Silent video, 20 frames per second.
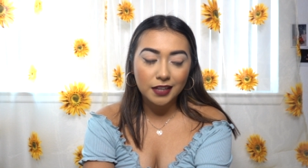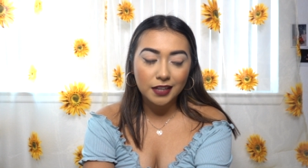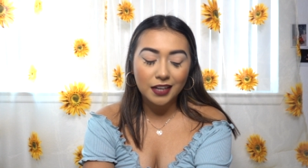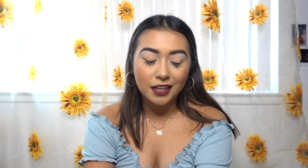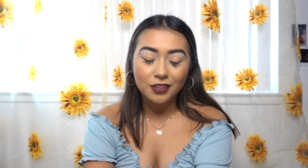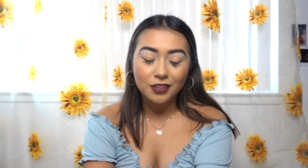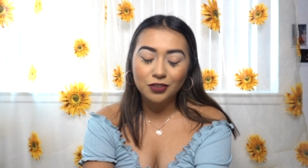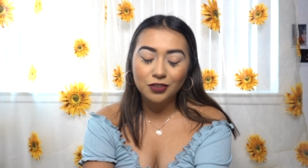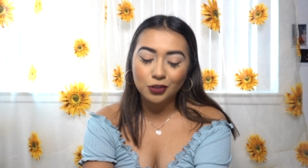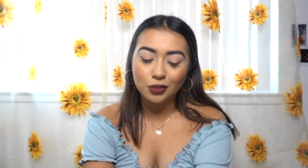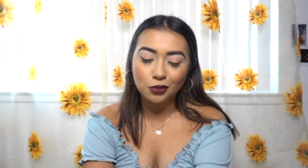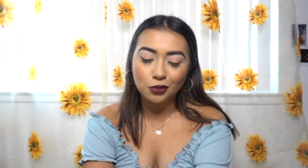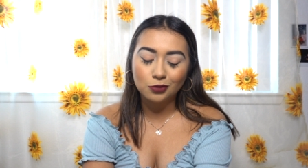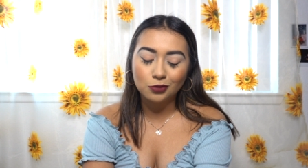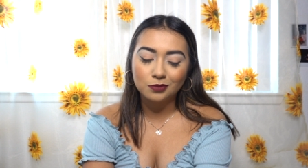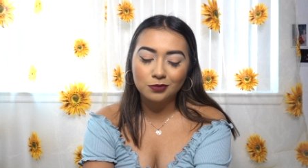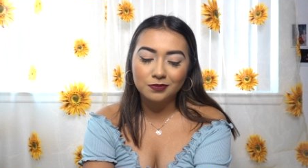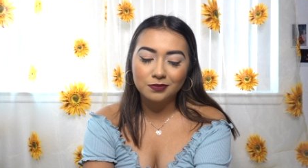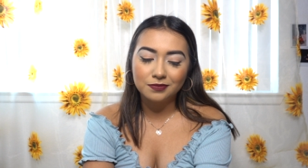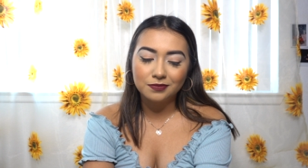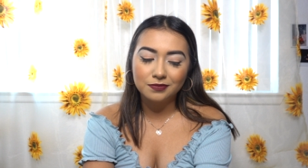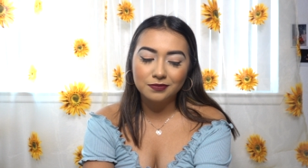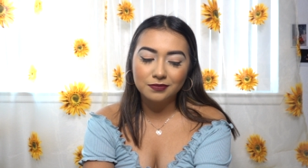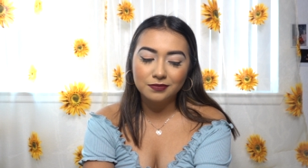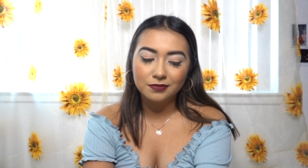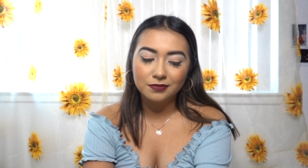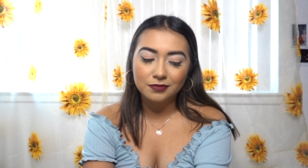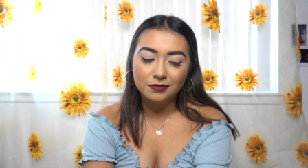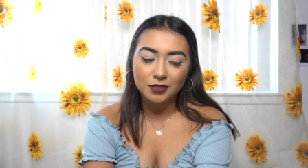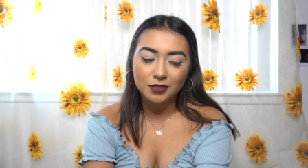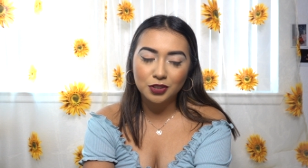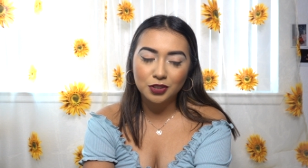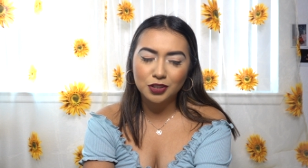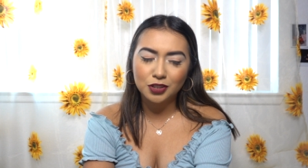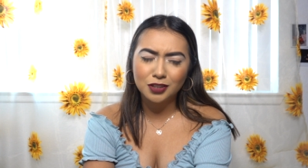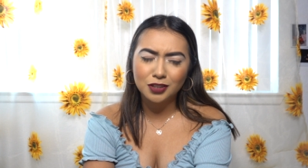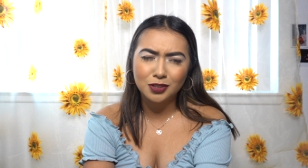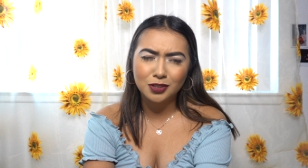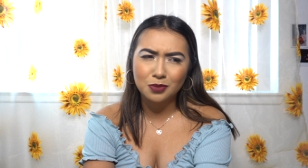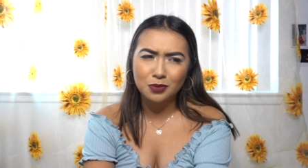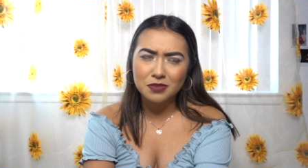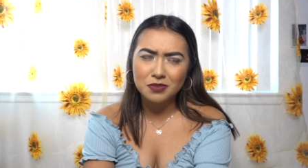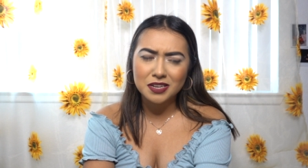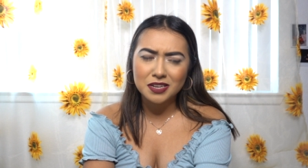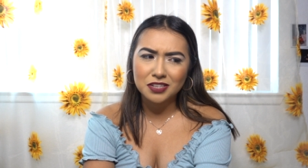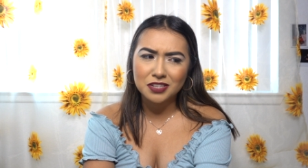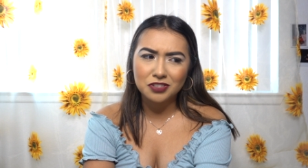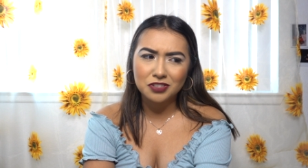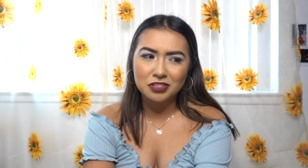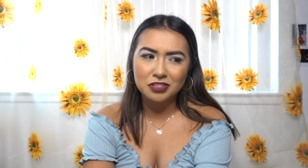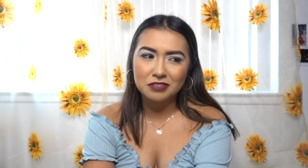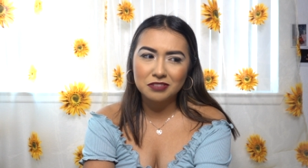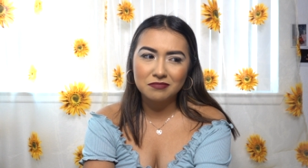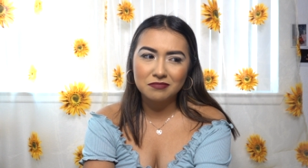don't know, there's just so much.